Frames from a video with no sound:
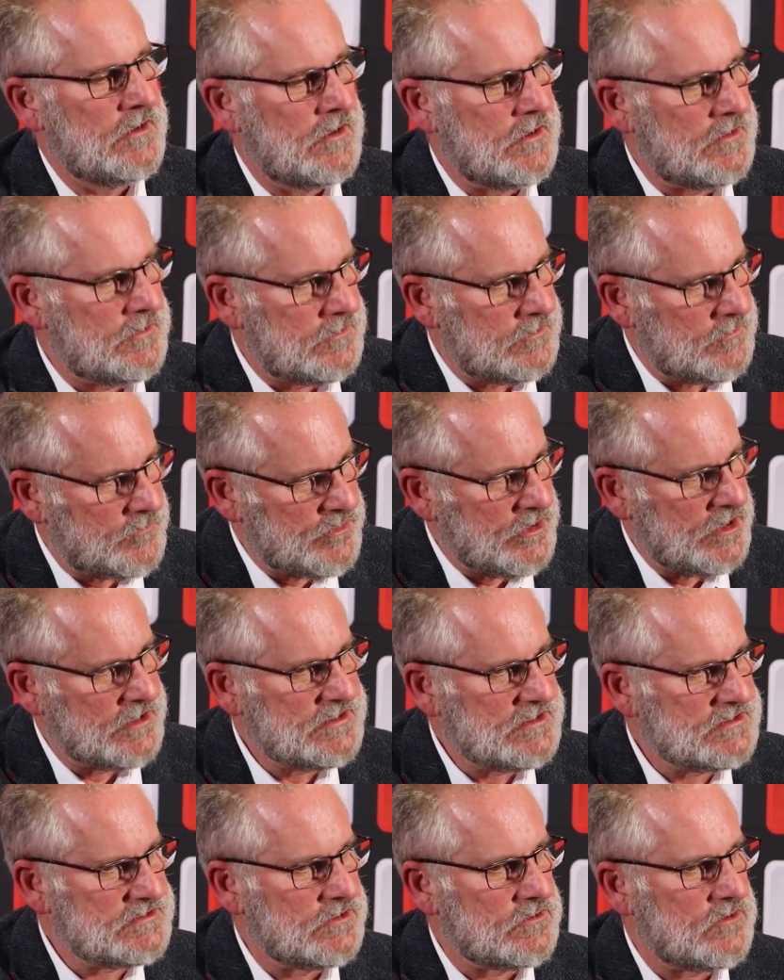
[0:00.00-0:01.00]
And then the
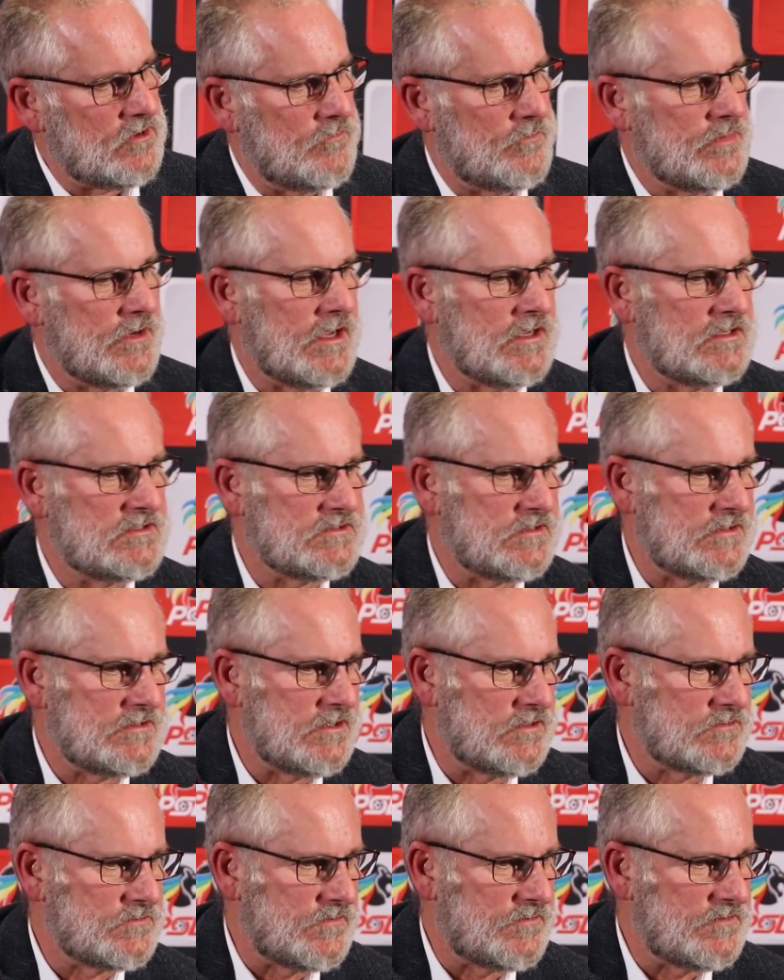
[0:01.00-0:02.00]
protests and complaints are
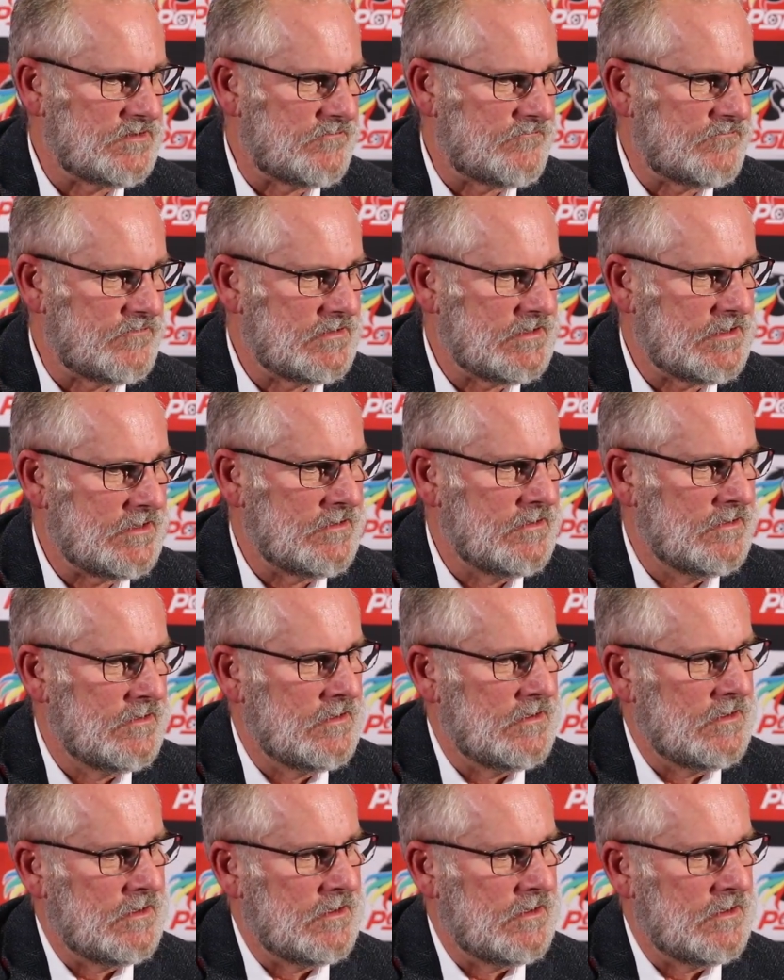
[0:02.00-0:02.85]
dealt with differently.